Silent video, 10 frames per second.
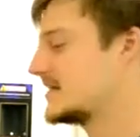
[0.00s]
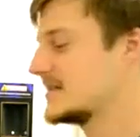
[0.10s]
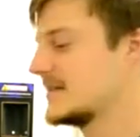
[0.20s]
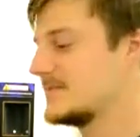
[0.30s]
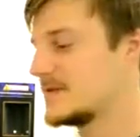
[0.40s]
It
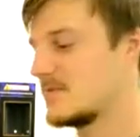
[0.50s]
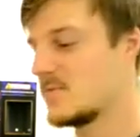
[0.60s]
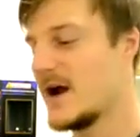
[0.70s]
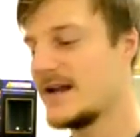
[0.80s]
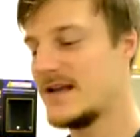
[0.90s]
slips
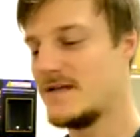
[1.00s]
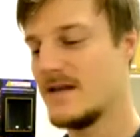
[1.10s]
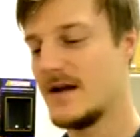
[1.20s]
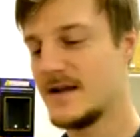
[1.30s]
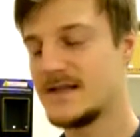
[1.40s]
right in
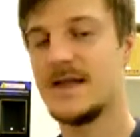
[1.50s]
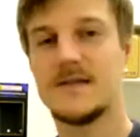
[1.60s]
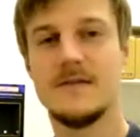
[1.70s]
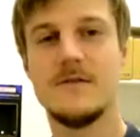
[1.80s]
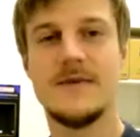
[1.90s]
there. It
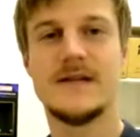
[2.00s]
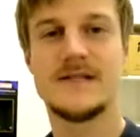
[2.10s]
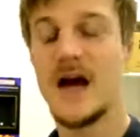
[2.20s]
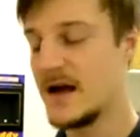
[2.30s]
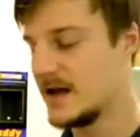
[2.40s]
takes a little bit of
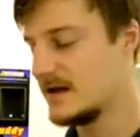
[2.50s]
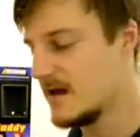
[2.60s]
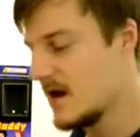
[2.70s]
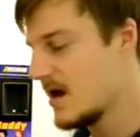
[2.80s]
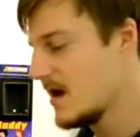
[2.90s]
tugging,
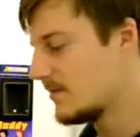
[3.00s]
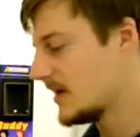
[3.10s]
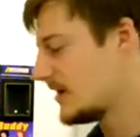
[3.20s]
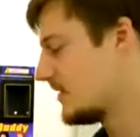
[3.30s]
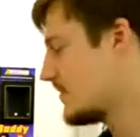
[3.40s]

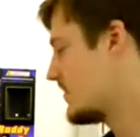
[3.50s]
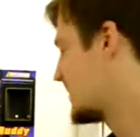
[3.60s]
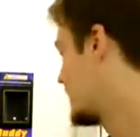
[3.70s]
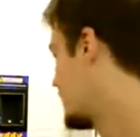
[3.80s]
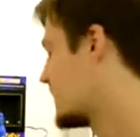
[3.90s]
but
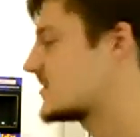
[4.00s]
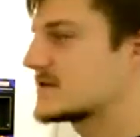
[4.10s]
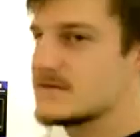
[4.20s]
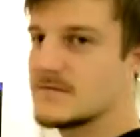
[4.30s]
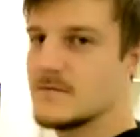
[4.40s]
the
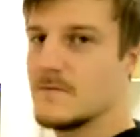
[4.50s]
first